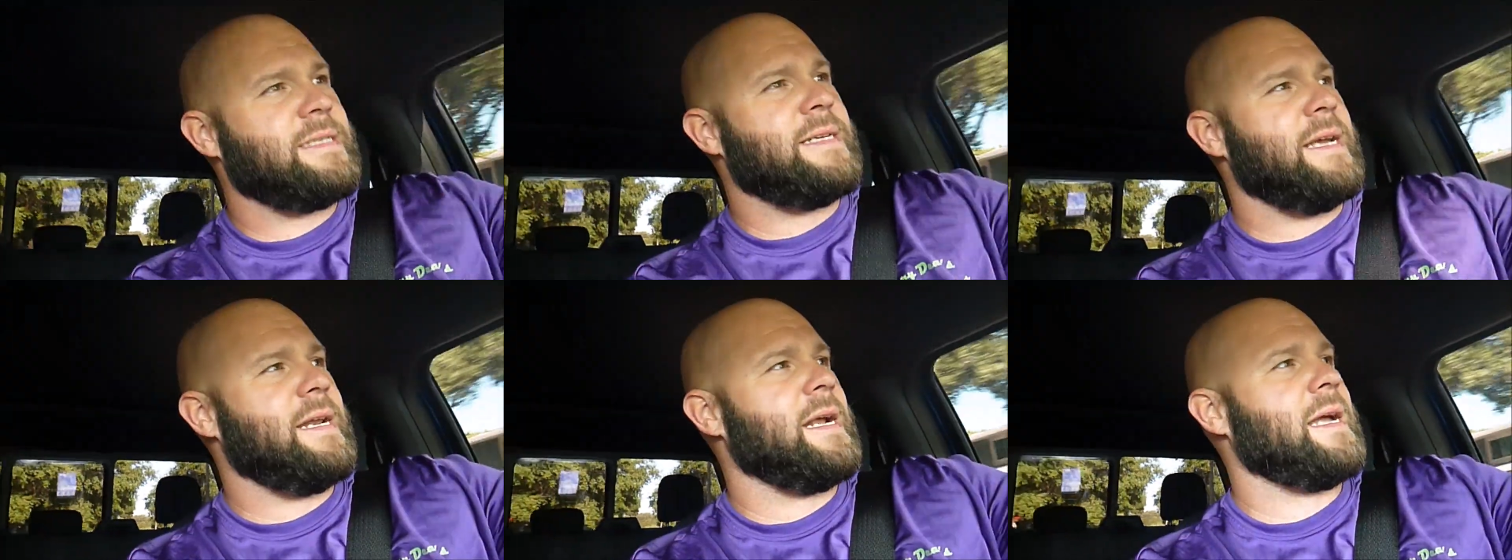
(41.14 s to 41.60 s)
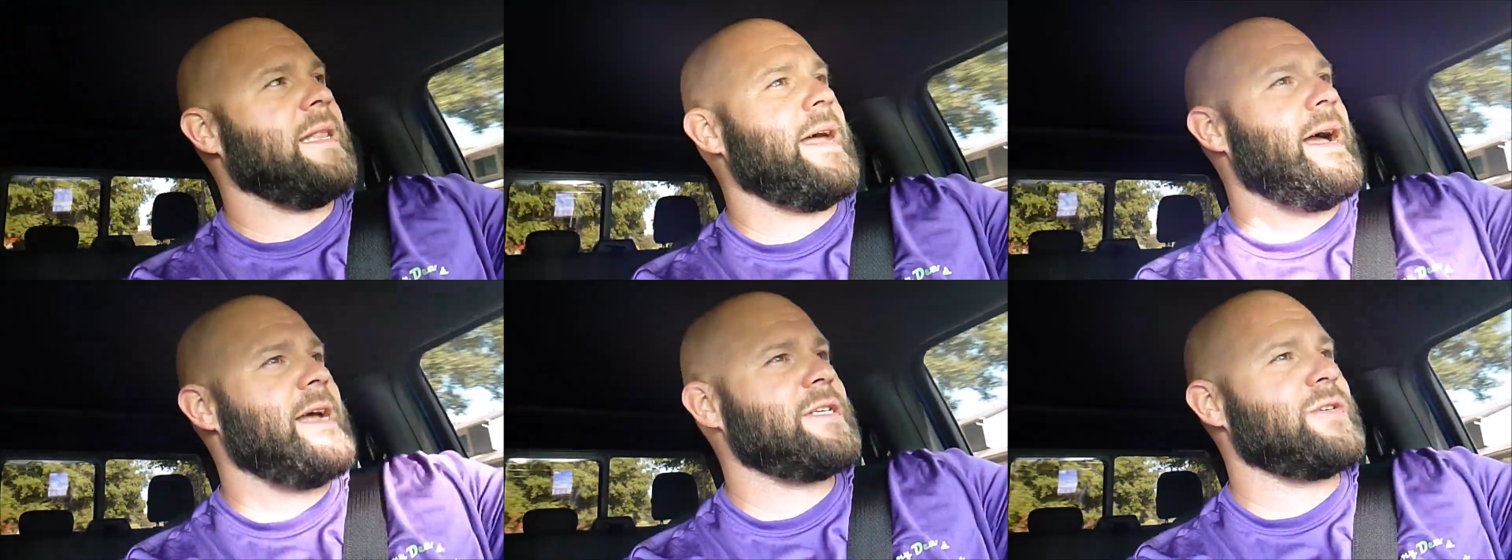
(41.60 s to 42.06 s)
sit in a
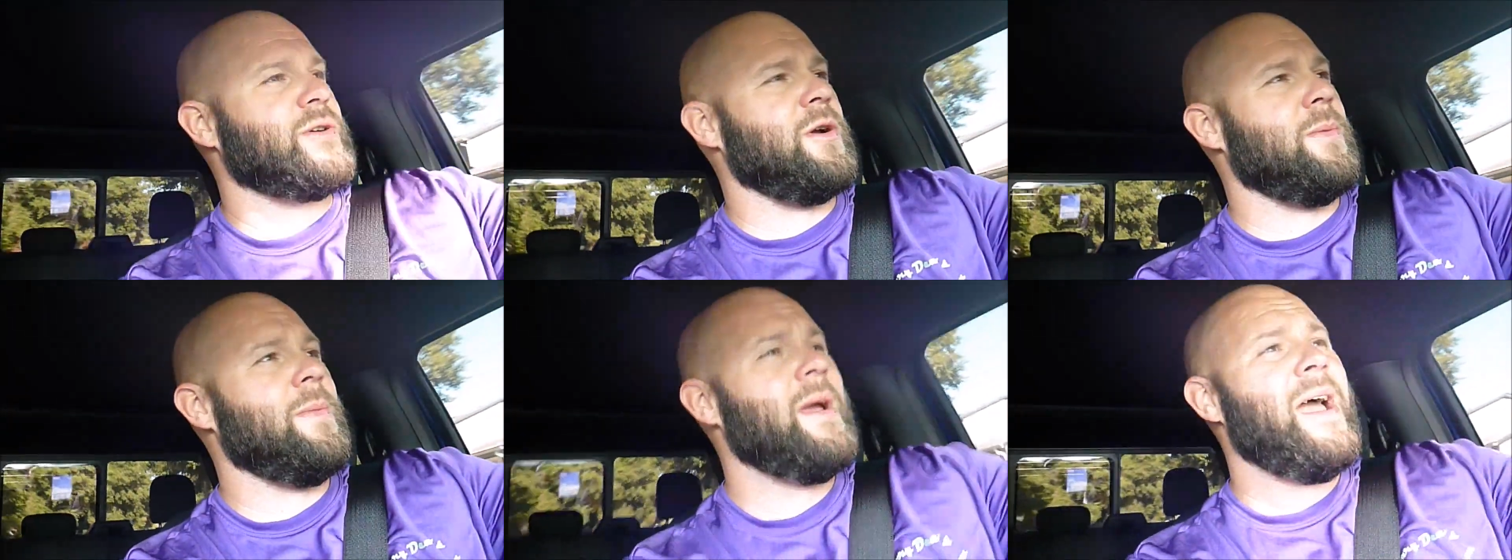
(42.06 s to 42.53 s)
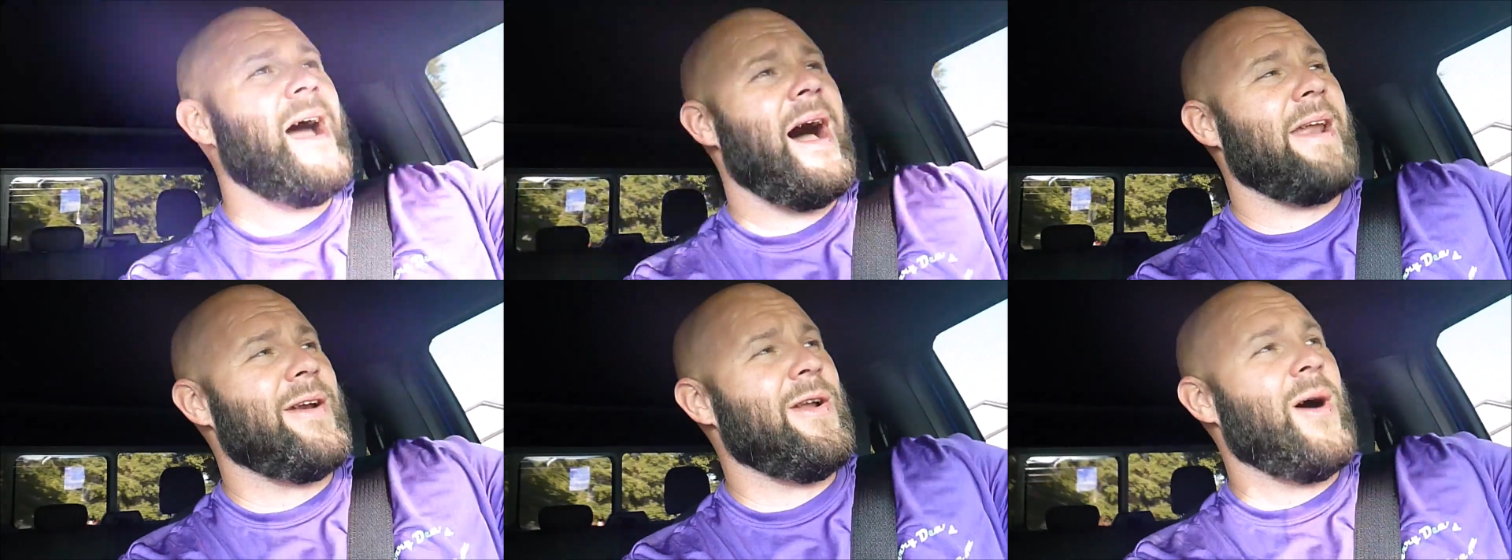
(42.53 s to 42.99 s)
classroom.
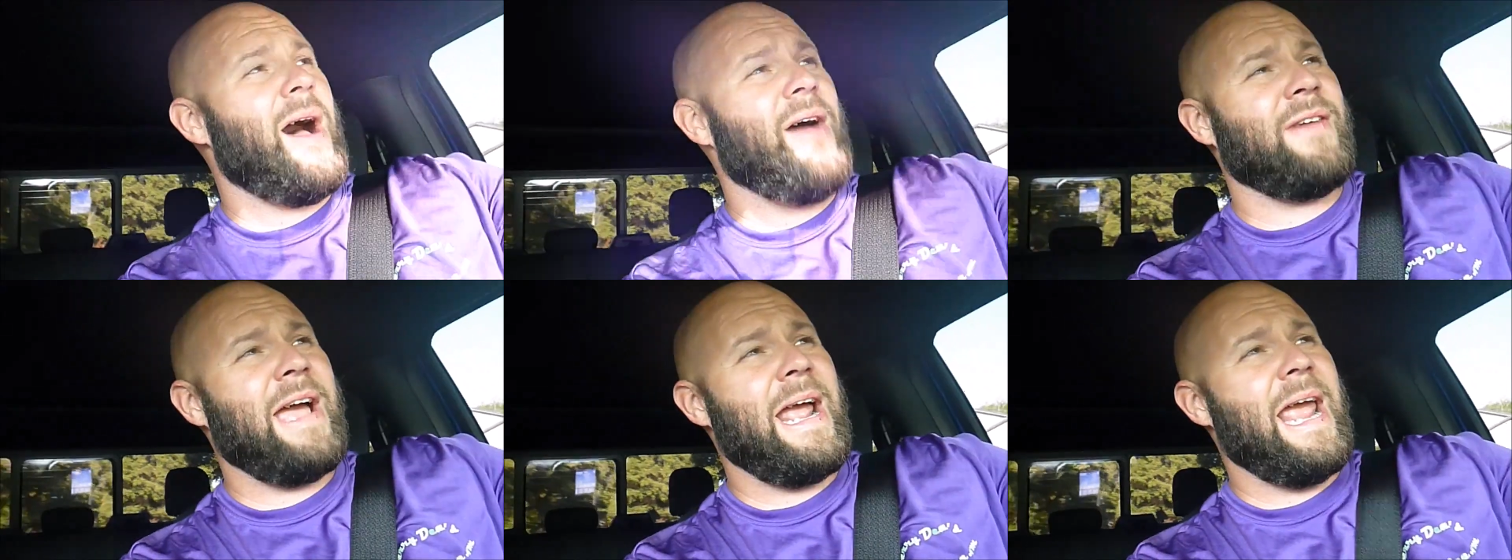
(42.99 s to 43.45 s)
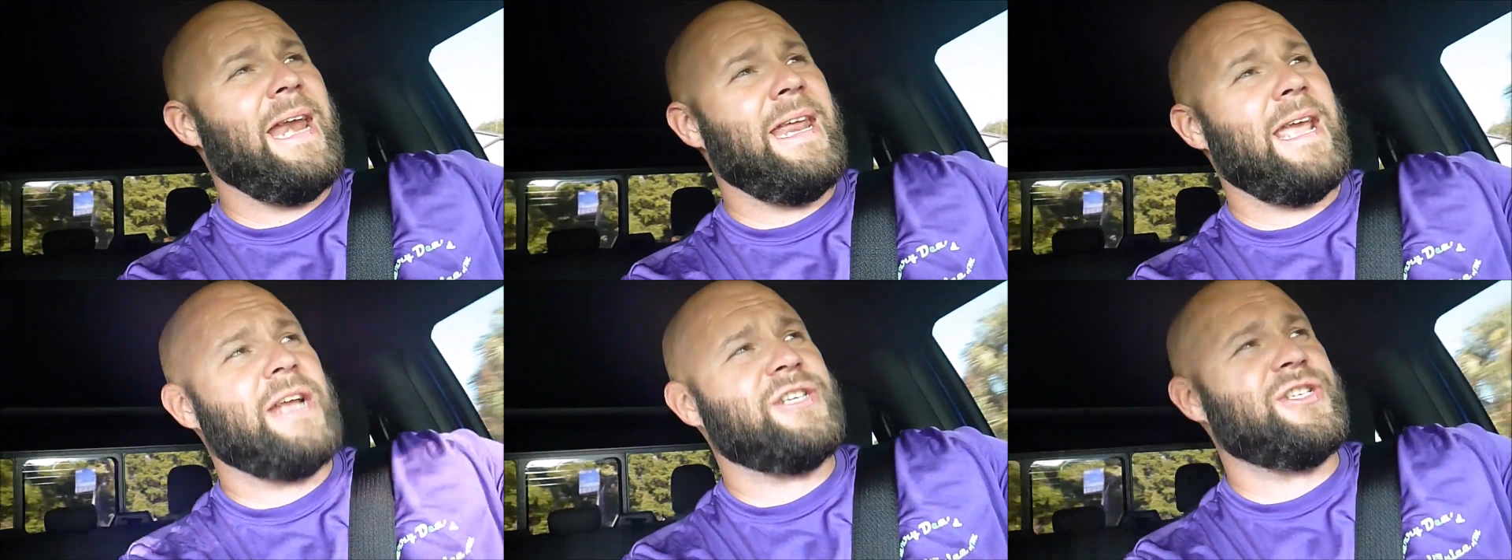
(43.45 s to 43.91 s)
I don't know, I've got A
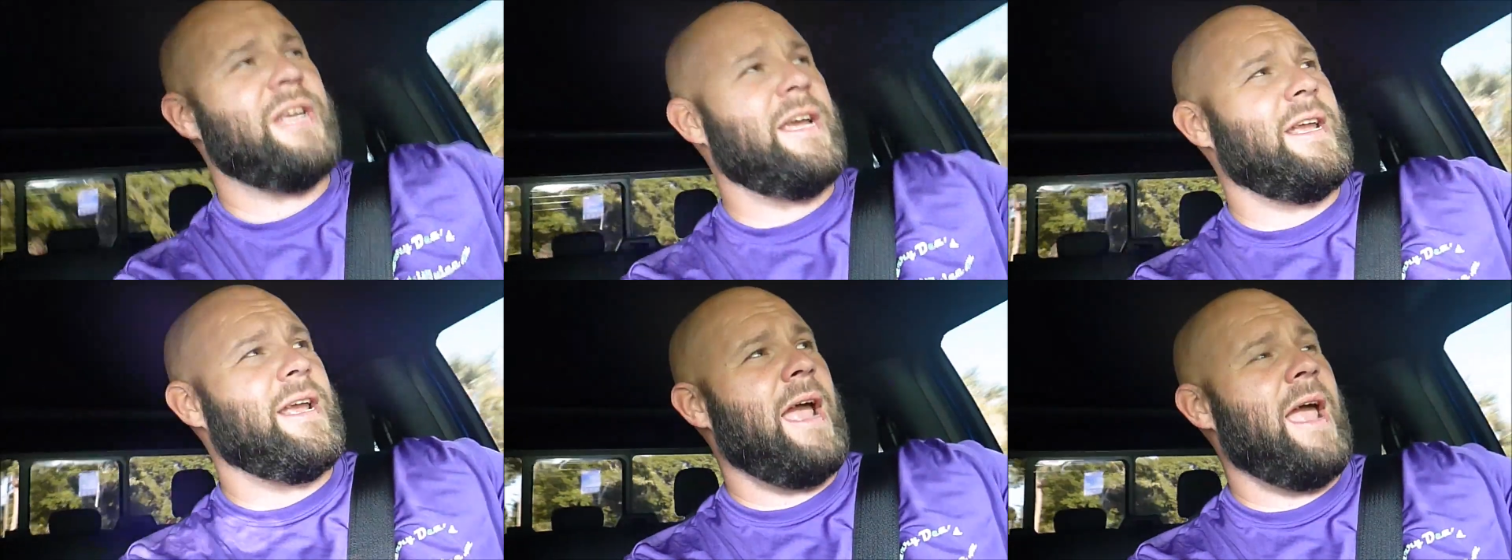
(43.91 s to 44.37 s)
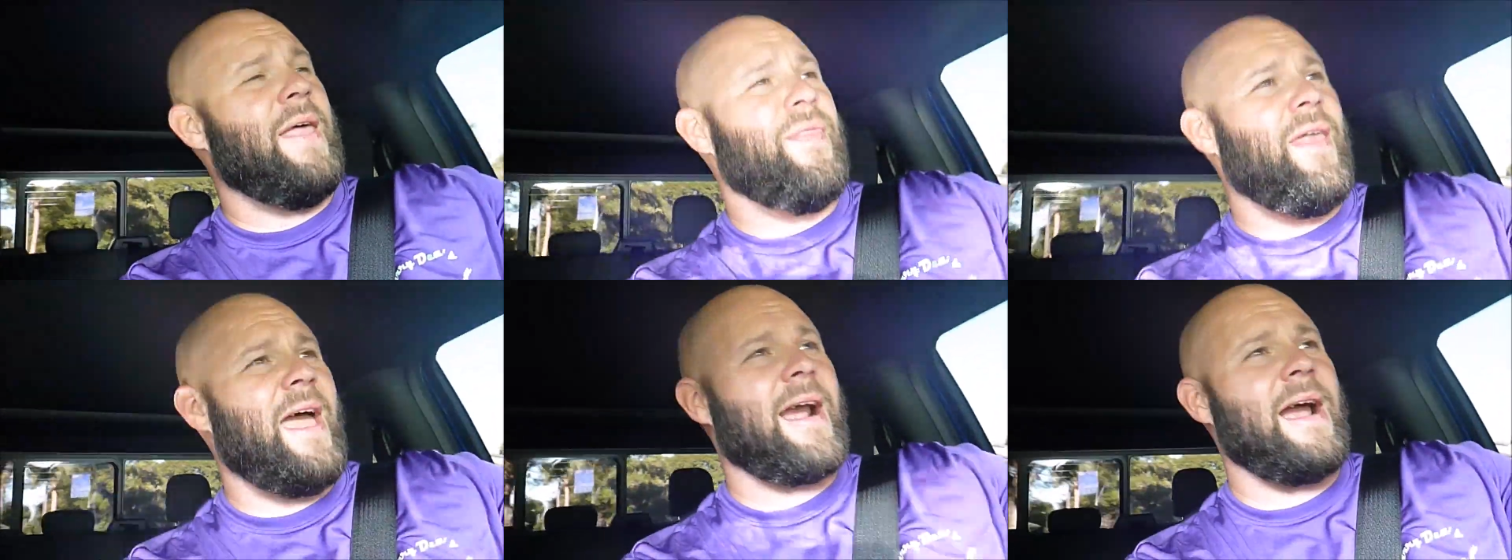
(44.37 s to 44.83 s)
D H D
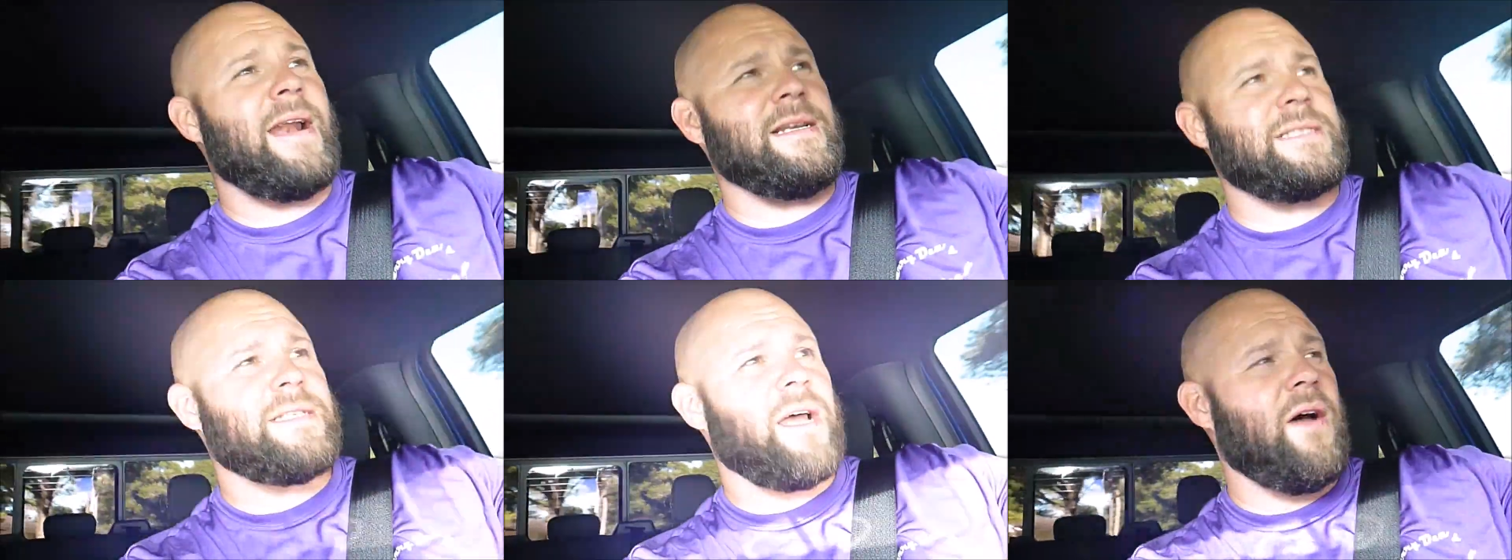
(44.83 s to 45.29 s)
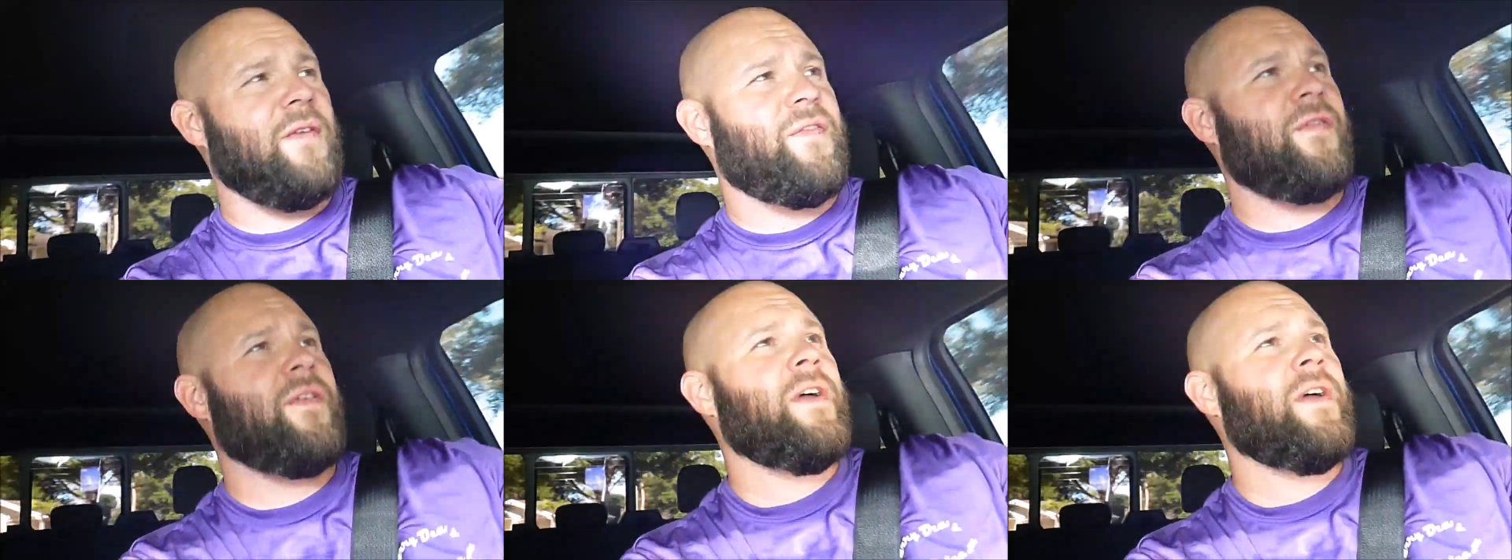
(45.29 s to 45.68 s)
and that kind of stuff.